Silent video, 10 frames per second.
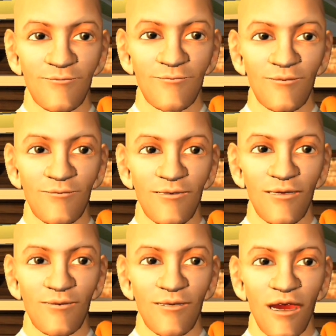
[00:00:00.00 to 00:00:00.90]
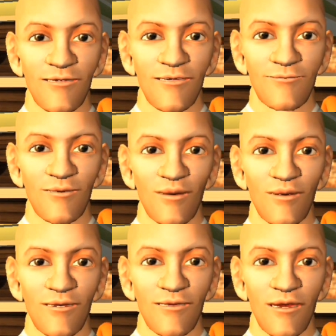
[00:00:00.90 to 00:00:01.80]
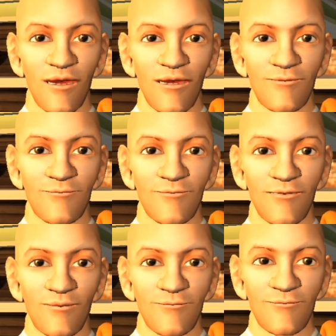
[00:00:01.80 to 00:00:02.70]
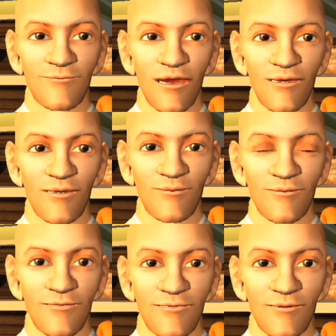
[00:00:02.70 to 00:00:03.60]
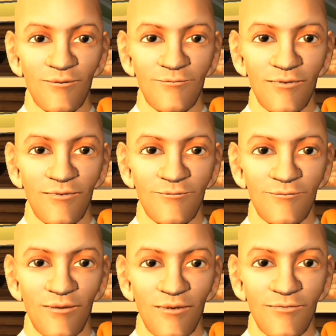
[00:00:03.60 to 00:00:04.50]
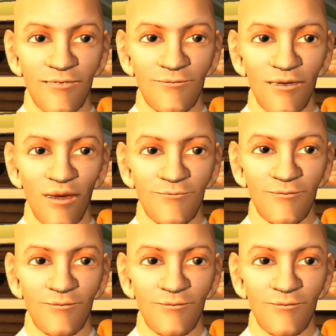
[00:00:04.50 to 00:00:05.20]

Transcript: the food we wanted, the job we wanted, the position in life we craved.